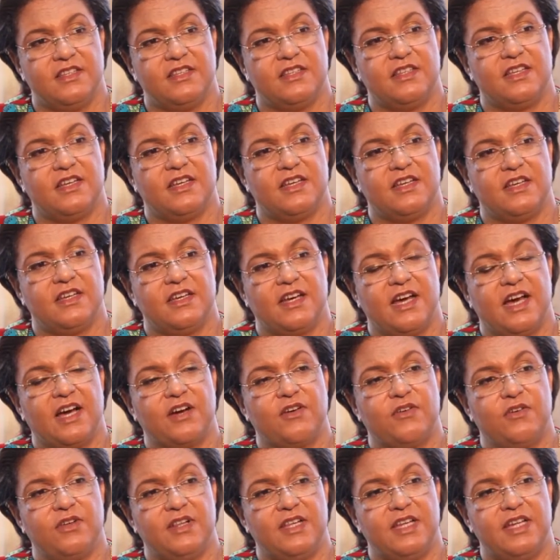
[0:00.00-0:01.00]
our
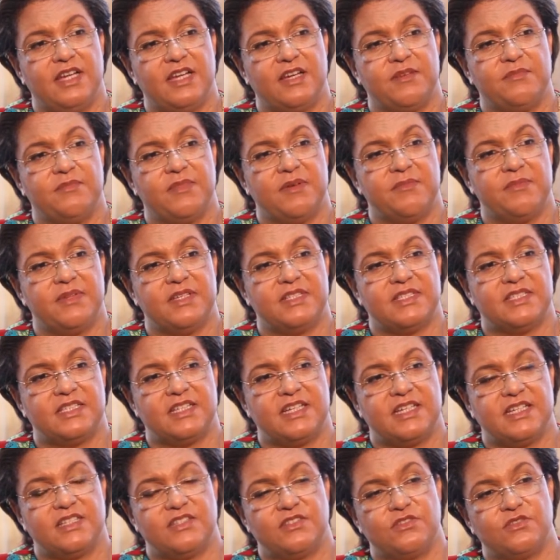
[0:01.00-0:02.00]
colleague member
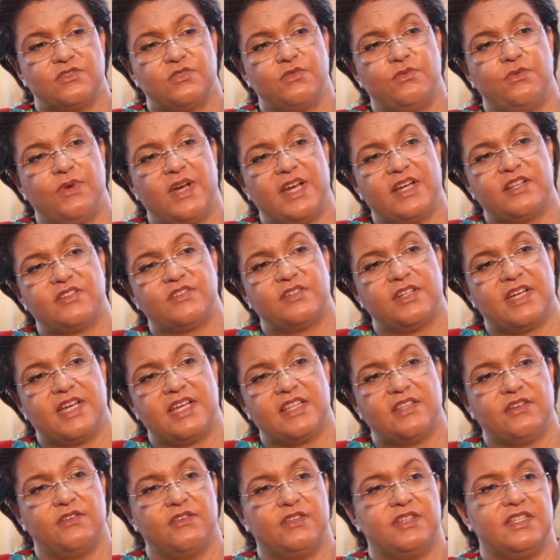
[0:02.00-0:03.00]
states to work
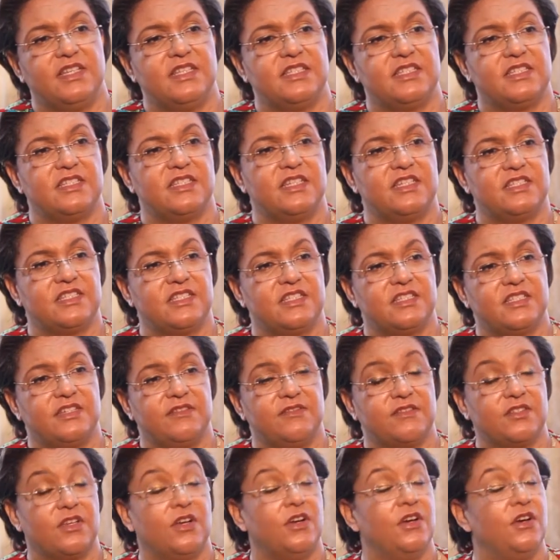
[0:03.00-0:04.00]
together on these
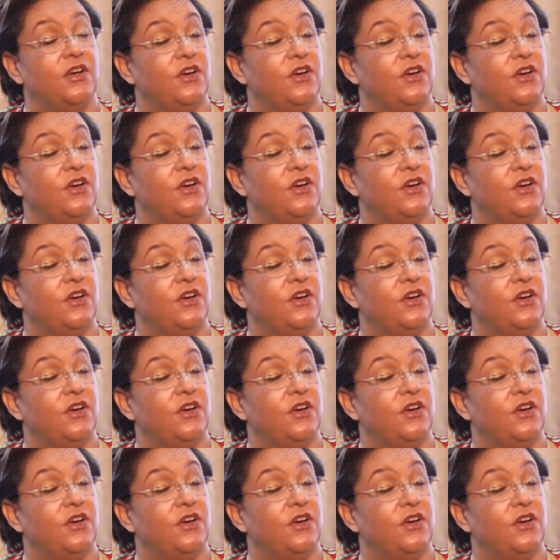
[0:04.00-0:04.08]
initiatives,